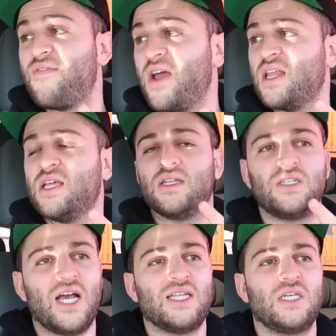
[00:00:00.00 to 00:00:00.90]
F80
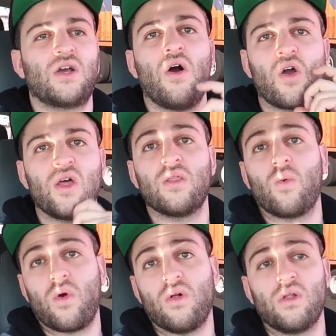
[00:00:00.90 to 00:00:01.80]
chassis car in the
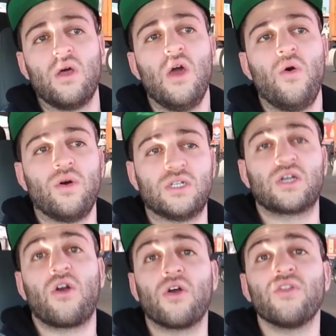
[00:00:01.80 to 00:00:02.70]
world, which it
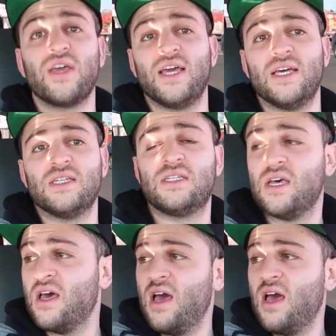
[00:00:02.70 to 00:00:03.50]
currently is.